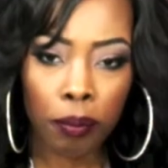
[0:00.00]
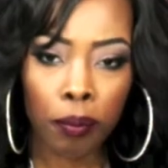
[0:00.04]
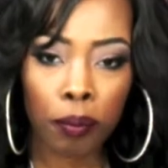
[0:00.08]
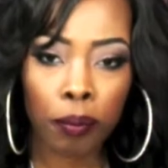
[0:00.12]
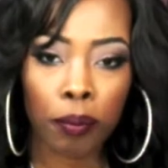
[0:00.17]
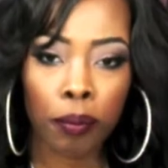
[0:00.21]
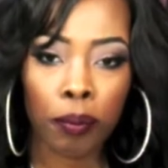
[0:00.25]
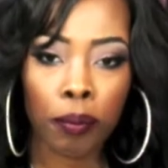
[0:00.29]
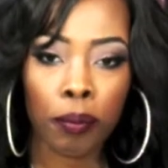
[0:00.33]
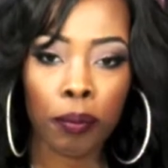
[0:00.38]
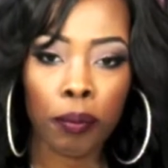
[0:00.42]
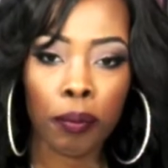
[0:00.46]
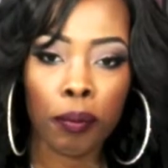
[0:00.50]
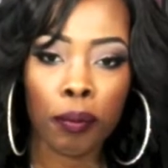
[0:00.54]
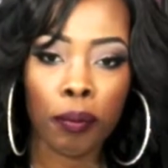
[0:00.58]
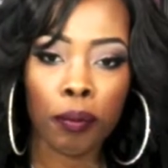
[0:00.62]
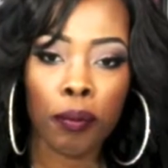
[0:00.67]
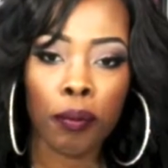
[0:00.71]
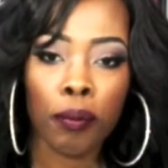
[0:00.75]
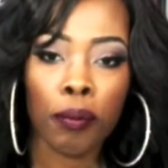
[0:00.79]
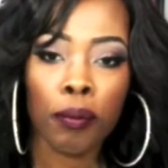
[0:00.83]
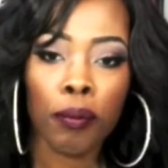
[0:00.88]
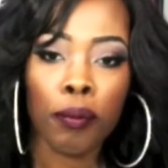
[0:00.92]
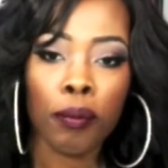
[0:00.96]

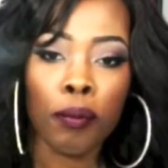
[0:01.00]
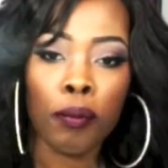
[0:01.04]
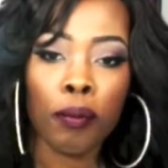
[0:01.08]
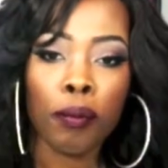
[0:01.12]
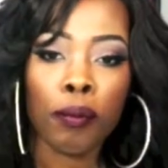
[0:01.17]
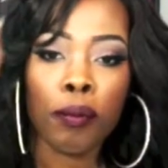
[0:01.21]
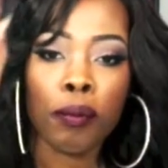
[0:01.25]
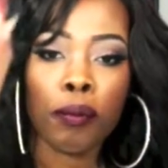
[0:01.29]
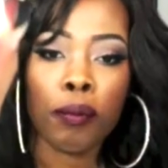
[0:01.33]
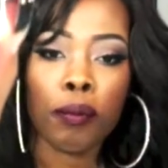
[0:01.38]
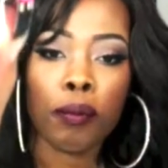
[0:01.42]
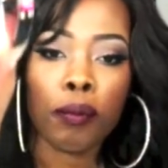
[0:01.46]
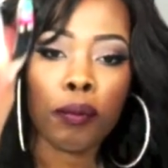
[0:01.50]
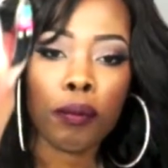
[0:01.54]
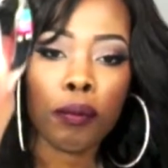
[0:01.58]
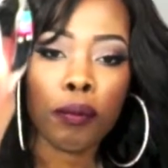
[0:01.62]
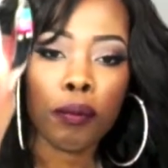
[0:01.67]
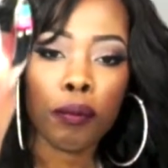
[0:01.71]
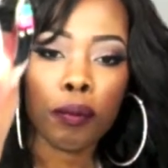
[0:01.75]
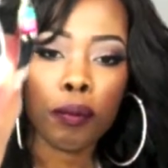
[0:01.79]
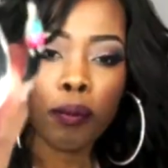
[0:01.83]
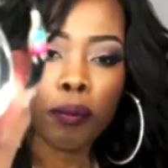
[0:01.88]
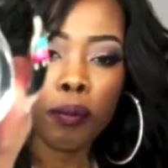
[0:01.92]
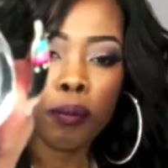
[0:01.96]

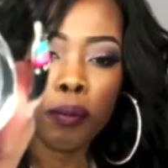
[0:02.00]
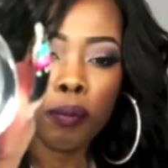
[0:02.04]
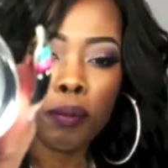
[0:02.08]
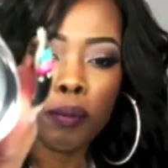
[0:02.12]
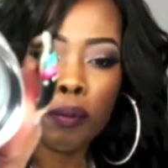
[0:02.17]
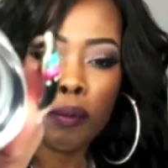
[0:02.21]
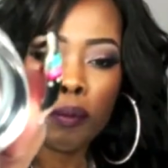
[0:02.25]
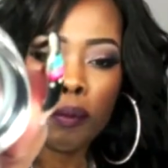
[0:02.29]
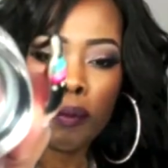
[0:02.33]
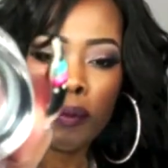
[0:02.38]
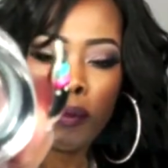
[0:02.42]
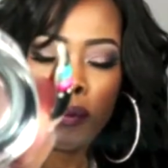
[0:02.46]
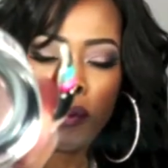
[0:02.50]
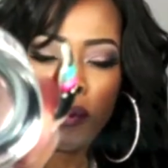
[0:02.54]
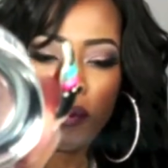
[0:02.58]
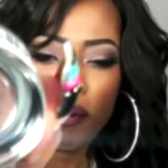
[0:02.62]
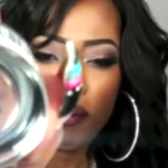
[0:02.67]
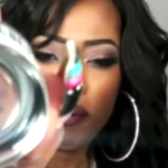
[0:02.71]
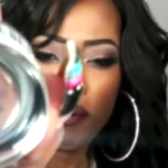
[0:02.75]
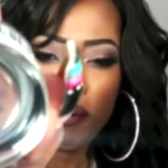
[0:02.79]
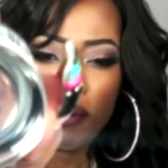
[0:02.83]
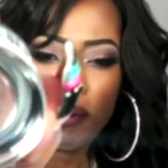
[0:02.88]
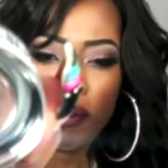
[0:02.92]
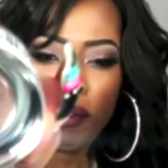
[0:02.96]

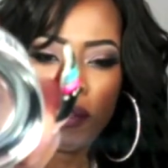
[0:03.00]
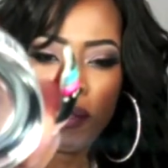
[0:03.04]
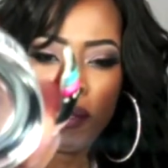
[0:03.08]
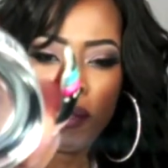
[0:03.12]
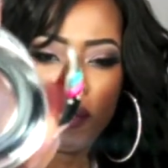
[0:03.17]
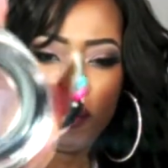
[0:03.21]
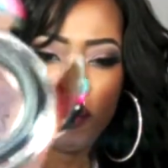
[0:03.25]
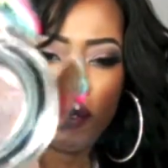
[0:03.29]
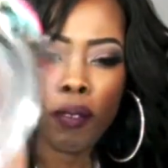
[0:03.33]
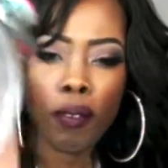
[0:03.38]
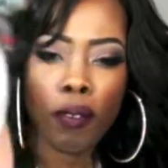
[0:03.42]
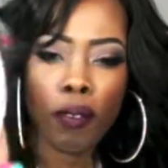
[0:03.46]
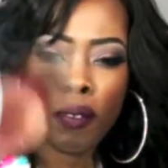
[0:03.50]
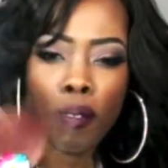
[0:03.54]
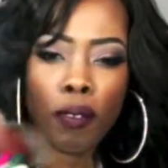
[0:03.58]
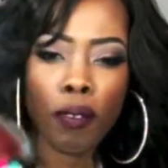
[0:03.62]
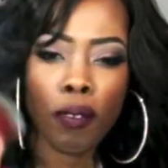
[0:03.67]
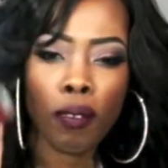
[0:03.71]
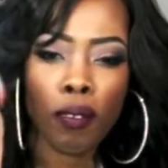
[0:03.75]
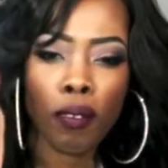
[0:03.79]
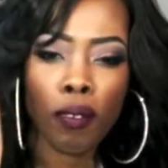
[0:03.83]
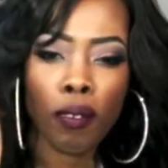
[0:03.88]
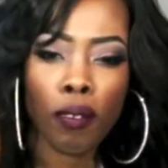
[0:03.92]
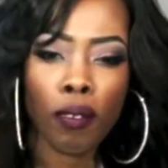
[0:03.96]

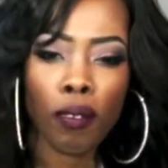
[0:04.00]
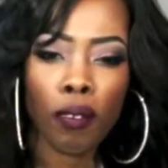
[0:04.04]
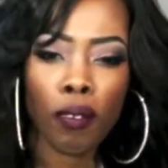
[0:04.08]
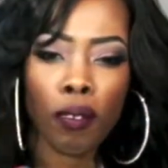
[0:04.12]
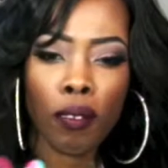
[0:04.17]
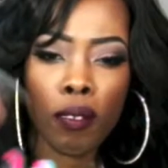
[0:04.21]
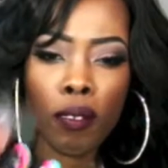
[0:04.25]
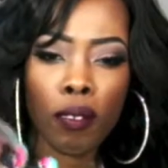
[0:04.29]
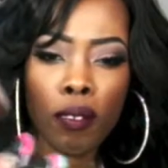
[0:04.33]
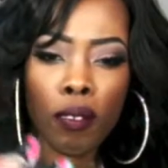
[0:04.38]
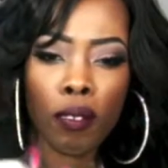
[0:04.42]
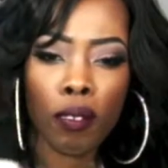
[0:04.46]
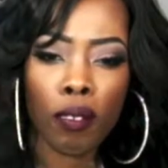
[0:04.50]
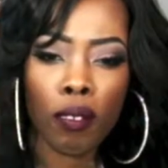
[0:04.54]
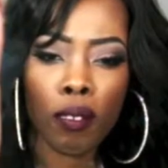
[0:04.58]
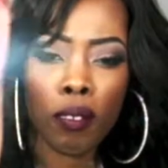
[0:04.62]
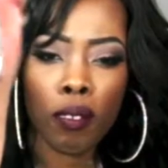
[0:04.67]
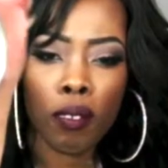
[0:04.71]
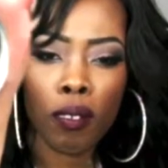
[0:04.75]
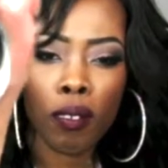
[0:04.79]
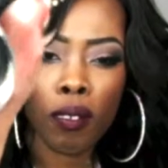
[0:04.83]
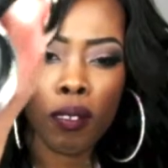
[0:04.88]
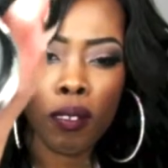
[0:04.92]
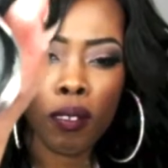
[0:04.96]

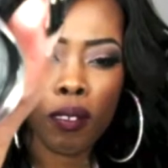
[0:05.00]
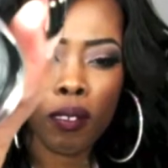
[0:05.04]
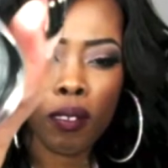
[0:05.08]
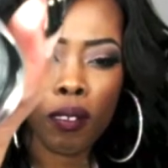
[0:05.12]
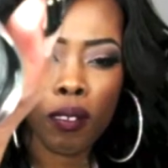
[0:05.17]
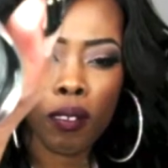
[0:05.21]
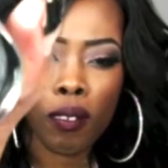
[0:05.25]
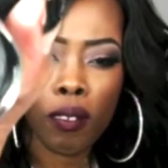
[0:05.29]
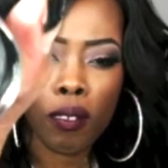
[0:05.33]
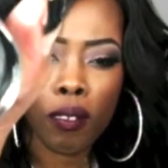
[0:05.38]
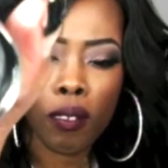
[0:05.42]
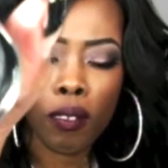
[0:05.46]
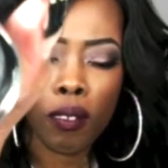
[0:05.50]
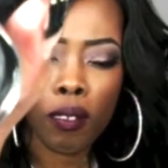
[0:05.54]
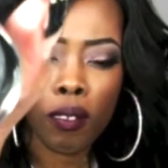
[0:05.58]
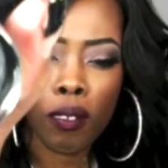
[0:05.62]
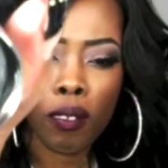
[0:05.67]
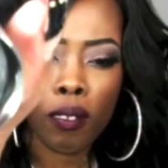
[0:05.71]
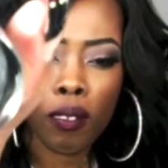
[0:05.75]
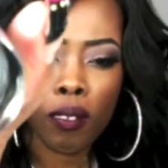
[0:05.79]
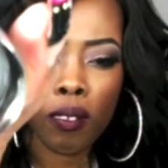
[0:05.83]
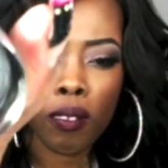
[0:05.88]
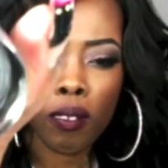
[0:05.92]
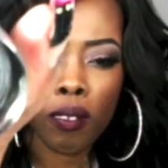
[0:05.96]

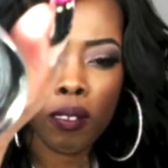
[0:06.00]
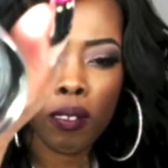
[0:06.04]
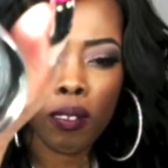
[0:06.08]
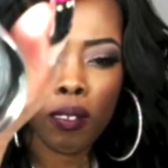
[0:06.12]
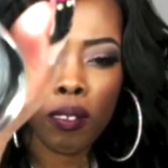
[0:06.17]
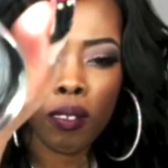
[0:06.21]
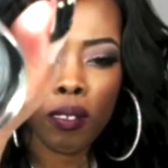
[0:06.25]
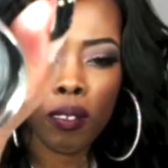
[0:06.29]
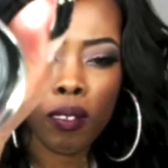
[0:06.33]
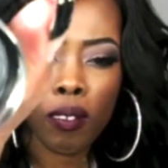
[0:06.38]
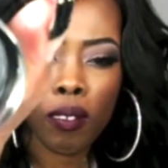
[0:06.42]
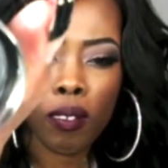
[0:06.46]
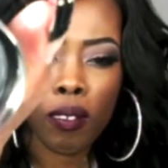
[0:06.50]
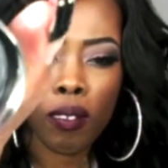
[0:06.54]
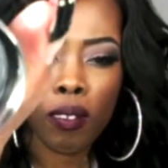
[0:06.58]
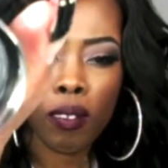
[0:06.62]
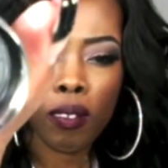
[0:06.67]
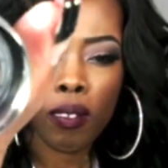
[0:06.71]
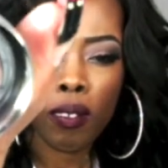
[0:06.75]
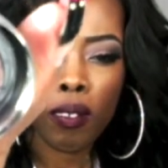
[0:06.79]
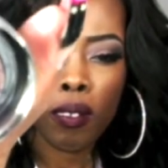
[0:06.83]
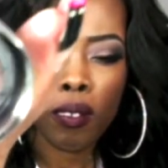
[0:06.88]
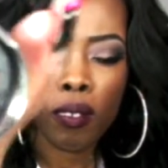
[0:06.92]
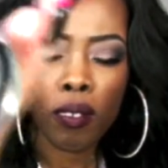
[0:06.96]

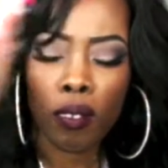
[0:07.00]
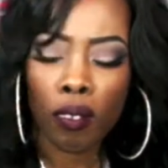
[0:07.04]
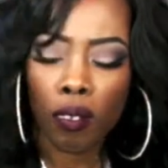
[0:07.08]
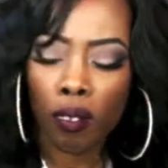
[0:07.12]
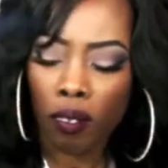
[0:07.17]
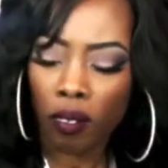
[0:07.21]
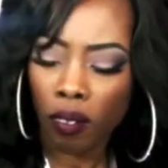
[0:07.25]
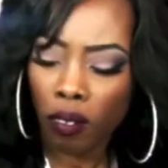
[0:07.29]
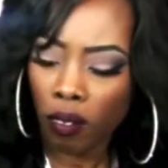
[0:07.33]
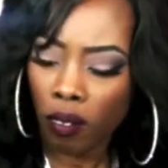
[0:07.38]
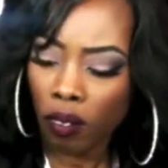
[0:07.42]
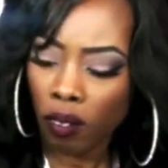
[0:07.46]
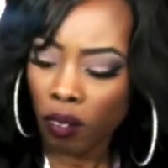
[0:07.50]
Nobody speaks.